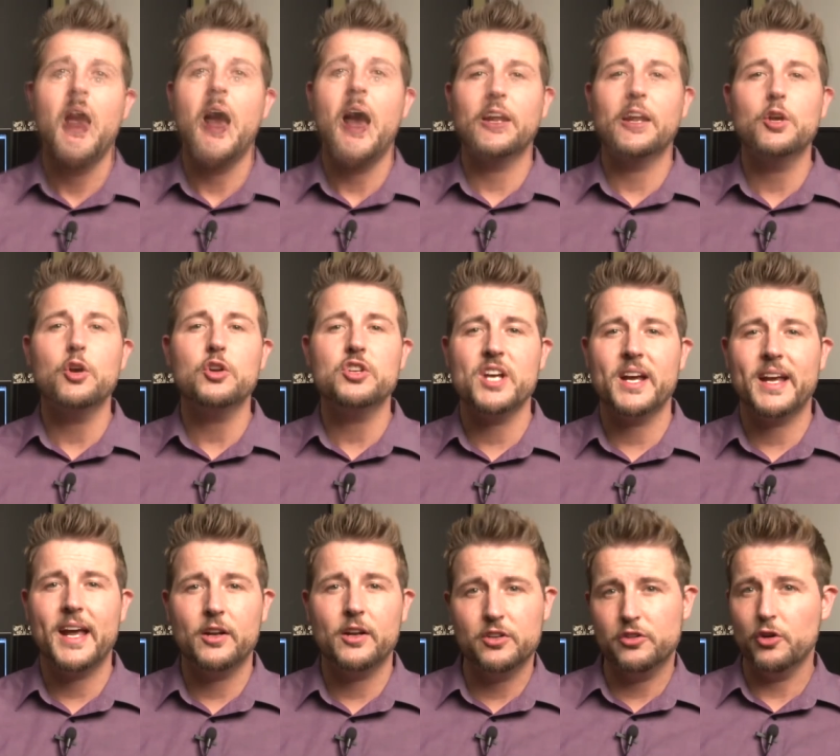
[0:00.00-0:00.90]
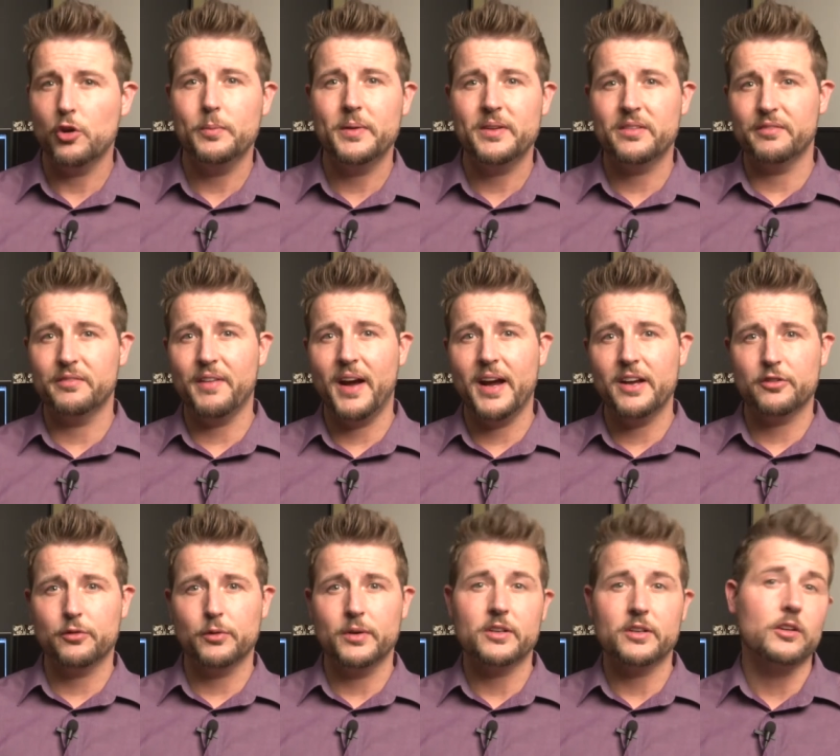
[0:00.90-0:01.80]
I'd go check out Adobe's
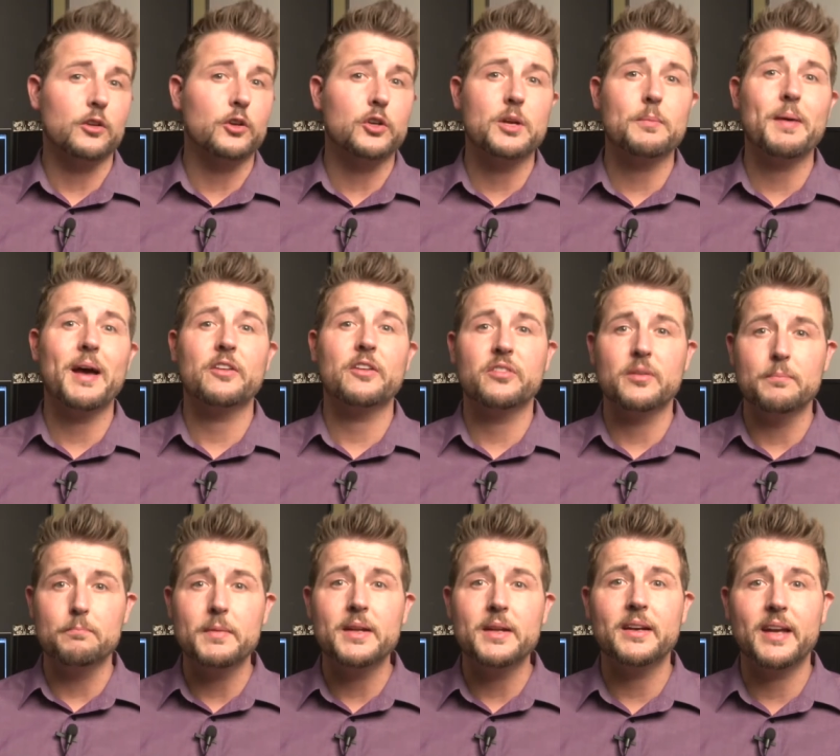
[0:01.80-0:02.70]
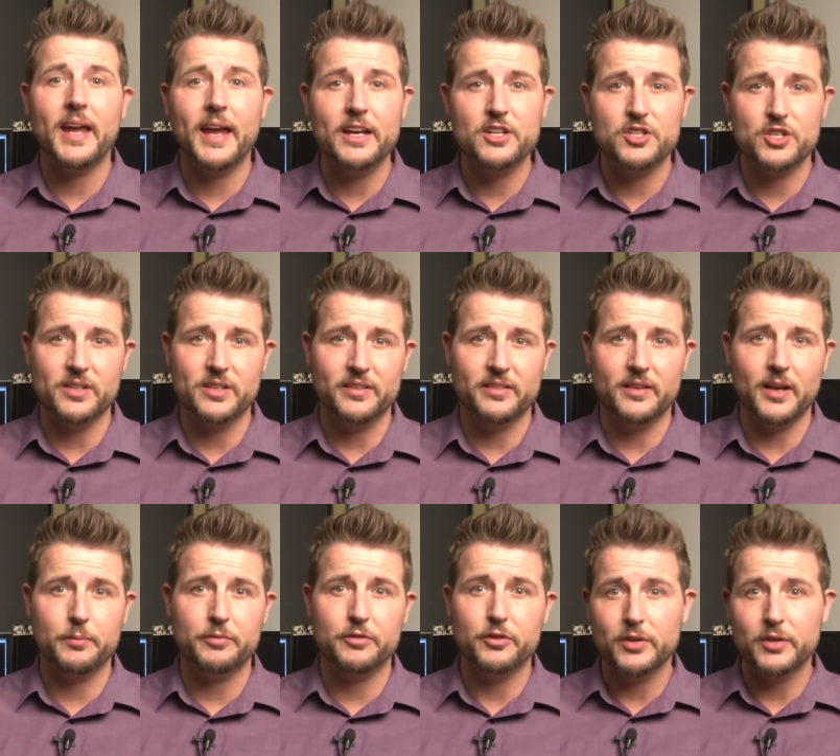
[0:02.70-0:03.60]
advisory to learn about some mitigation
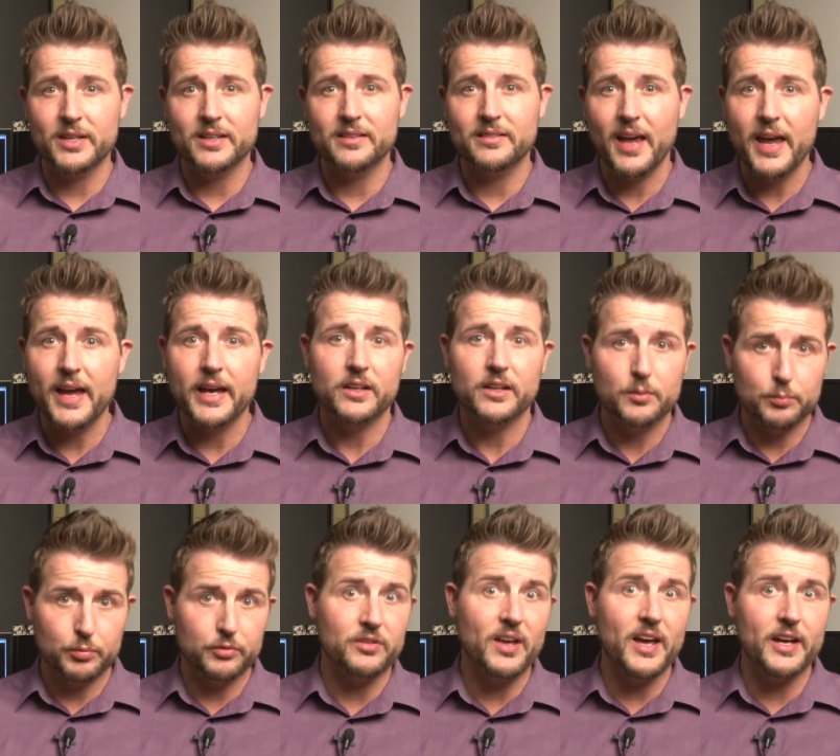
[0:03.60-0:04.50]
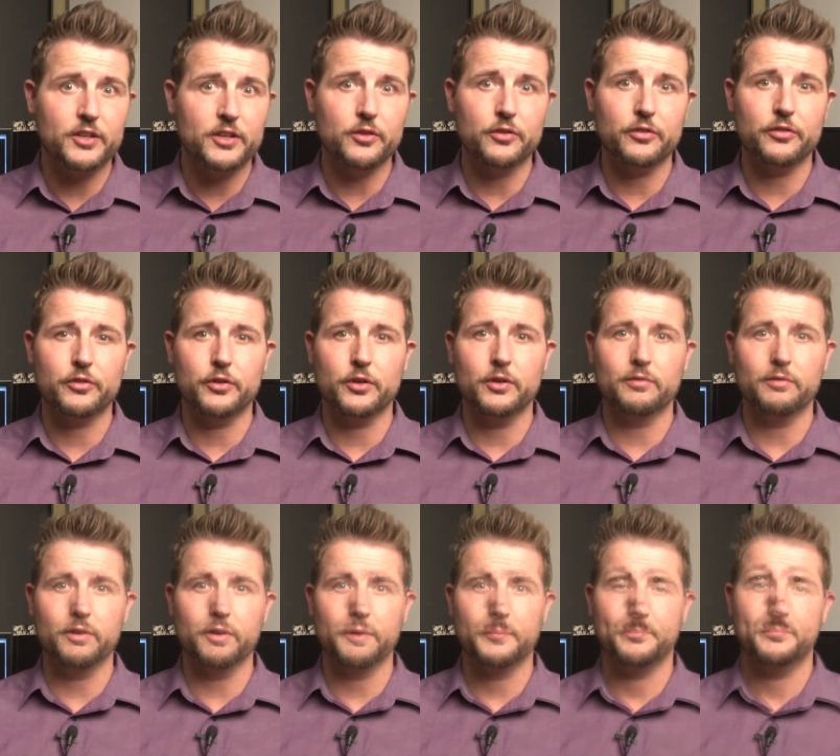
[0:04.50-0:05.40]
steps you can take to protect your
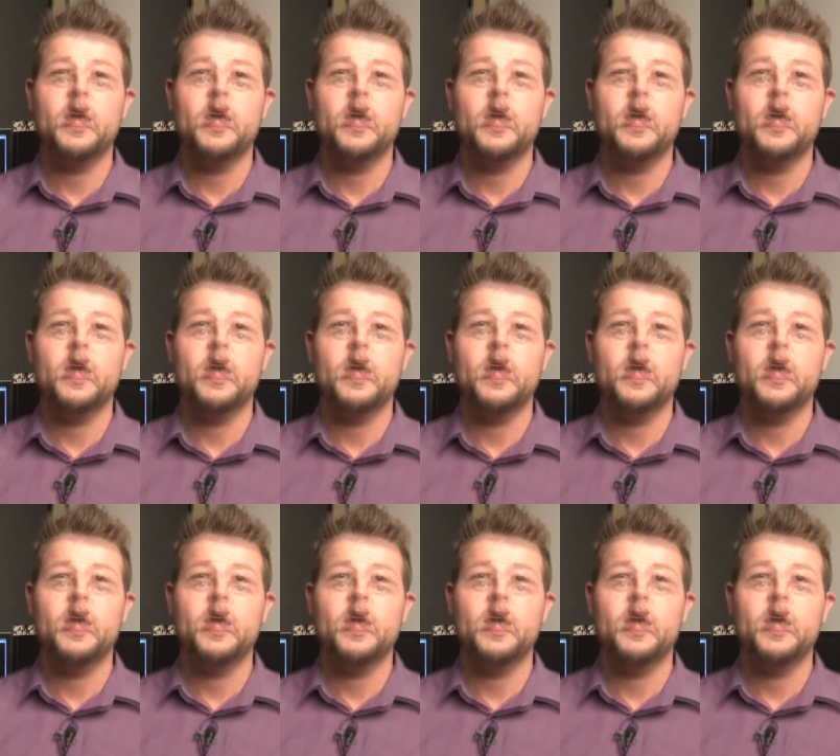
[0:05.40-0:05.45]
server.